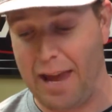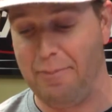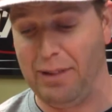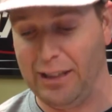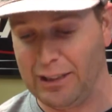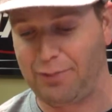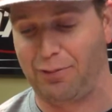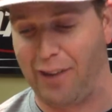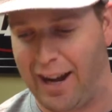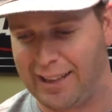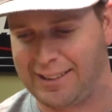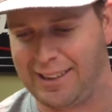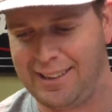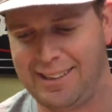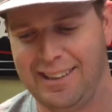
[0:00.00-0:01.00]
name is
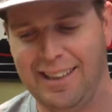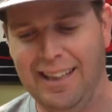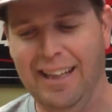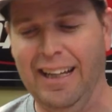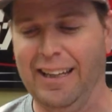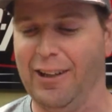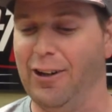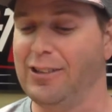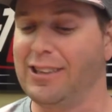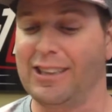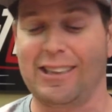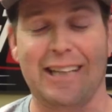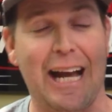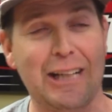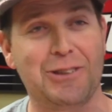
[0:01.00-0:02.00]
Francis. There is a
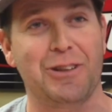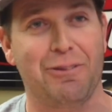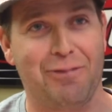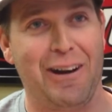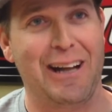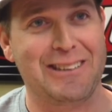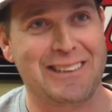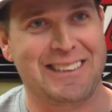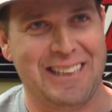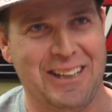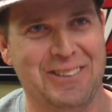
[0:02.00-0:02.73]
statue of Francis